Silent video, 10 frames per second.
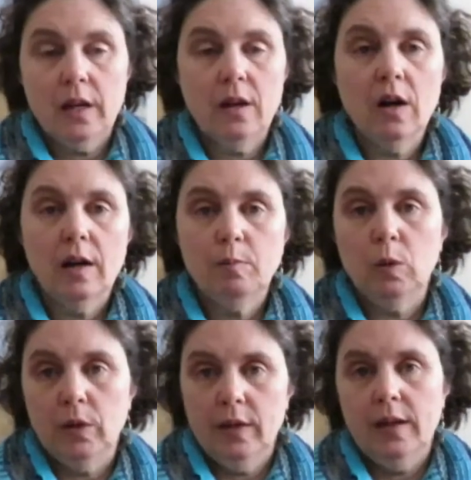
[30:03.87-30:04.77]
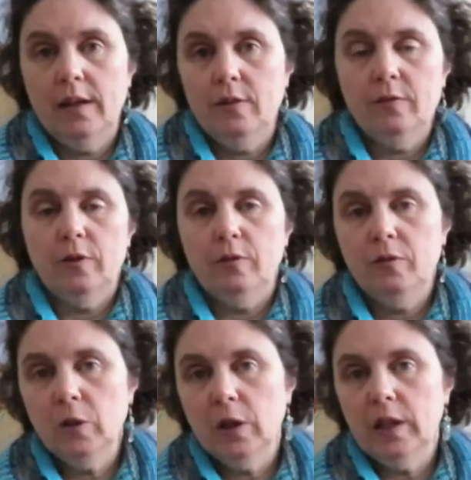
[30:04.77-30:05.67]
cardboard cutout for your
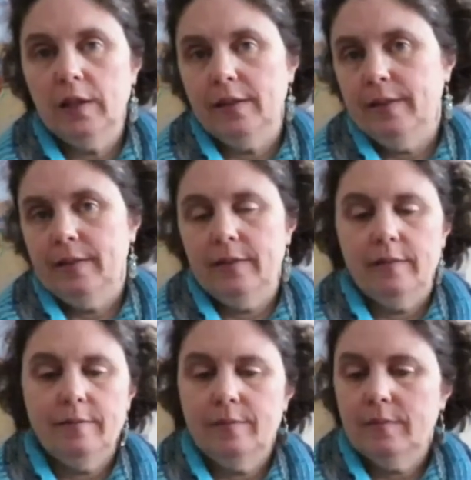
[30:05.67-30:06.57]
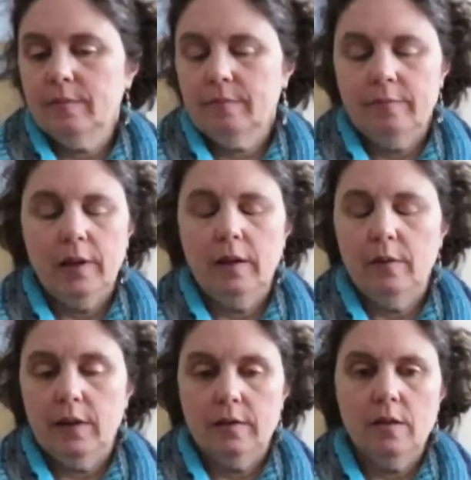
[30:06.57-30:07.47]
foot, and
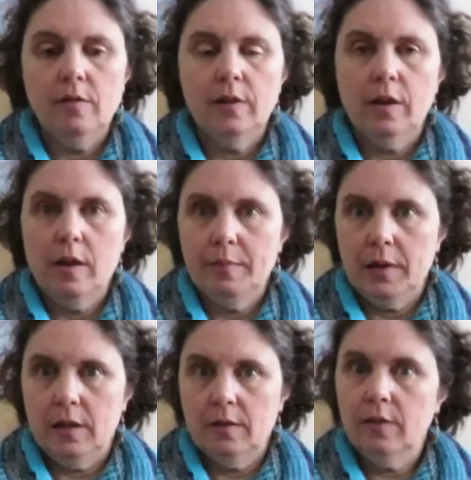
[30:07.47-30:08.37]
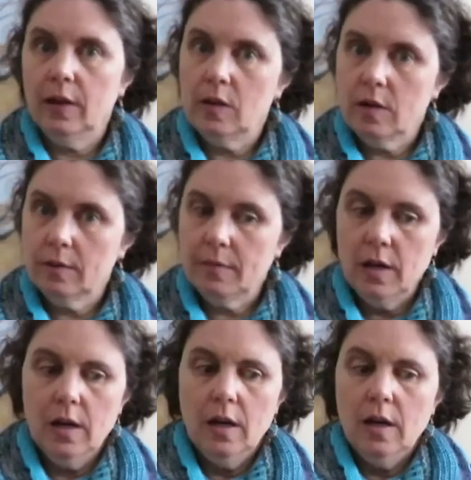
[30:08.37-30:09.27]
anyway, it's all very complicated. It's very long,
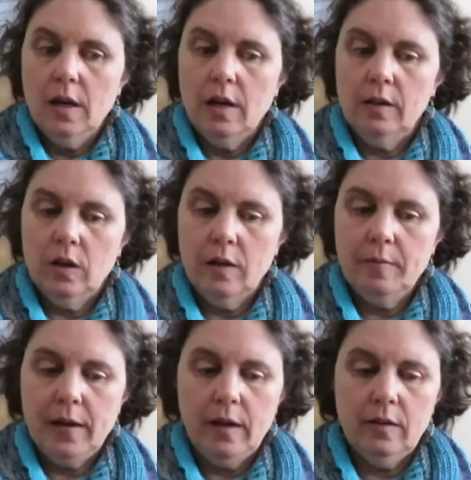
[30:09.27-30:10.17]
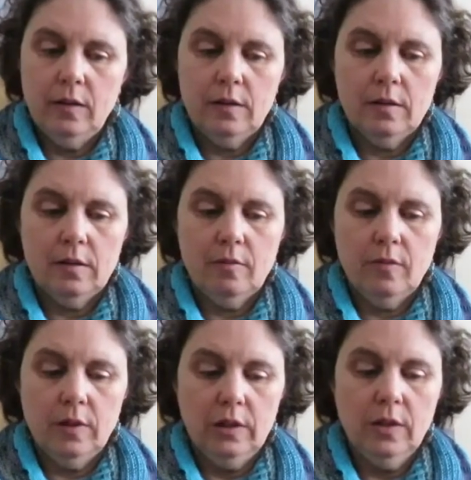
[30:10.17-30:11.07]
a long pattern.
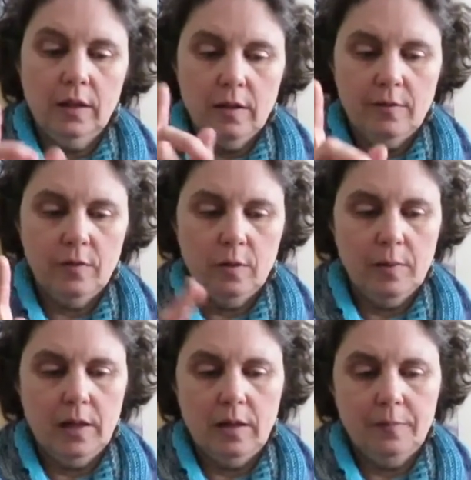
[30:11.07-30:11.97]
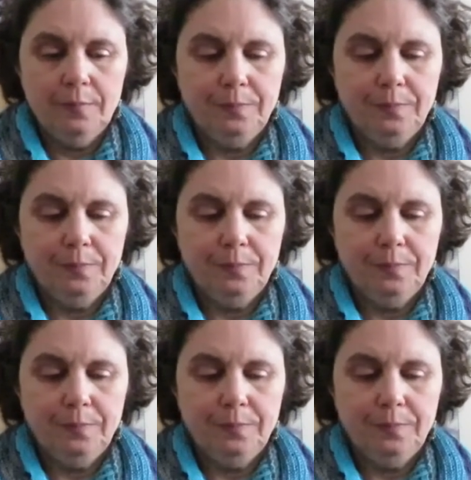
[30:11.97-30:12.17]
You get a lot for your money